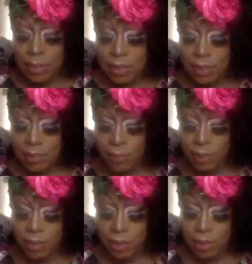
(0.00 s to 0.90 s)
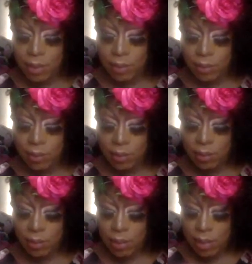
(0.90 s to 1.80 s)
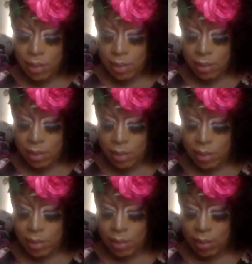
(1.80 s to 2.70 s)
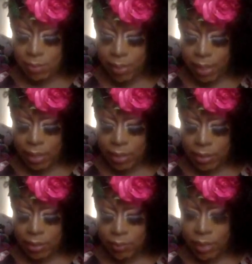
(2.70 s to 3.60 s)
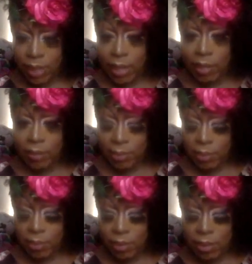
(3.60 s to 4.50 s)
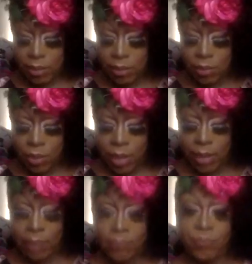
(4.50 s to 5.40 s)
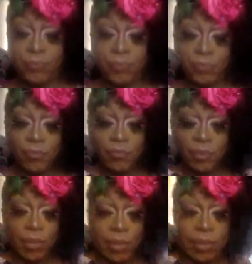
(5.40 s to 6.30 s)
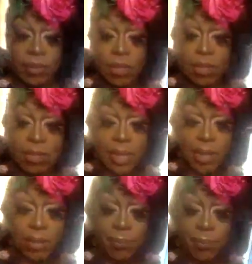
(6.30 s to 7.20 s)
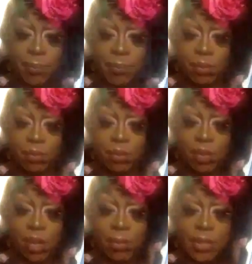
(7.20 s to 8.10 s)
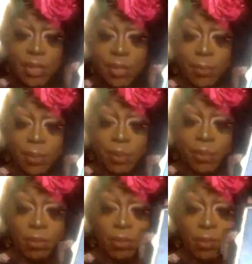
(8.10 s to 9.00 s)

see if we can turn down. the brightness, if that helps. Let's try it. Does that help? Oh, it does help a little.